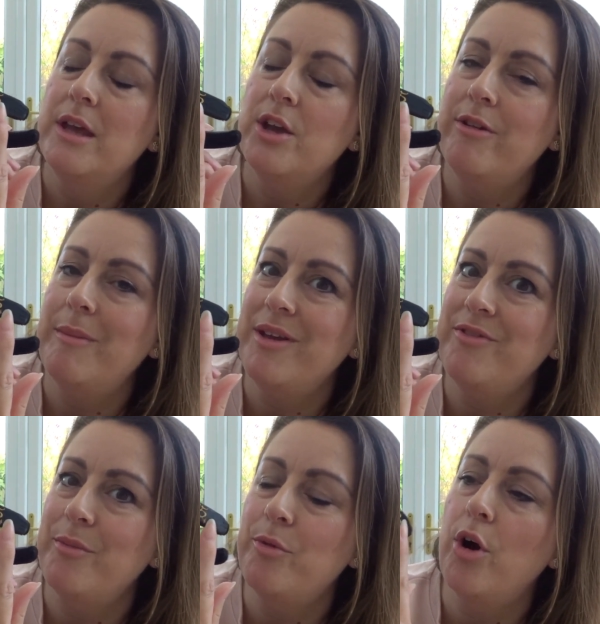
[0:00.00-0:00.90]
Correct me if
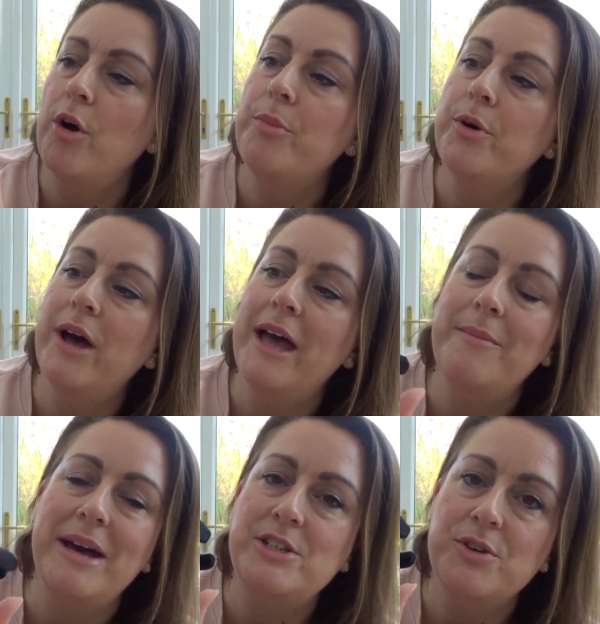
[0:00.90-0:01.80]
I'm wrong, but
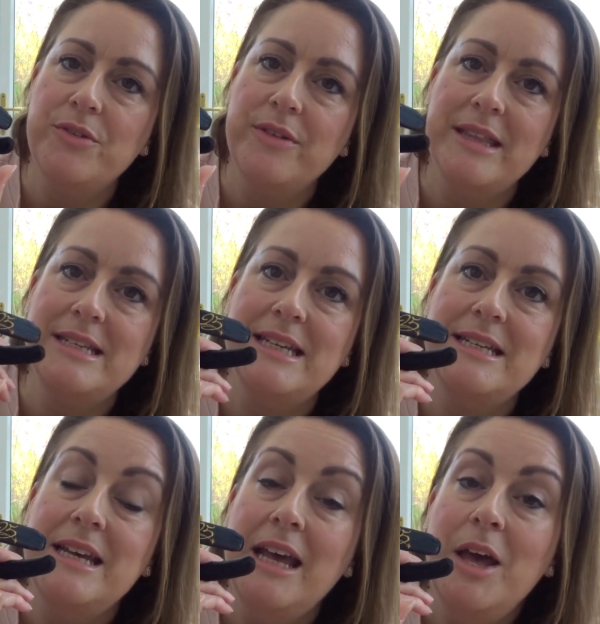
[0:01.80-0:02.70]
I don't think they did.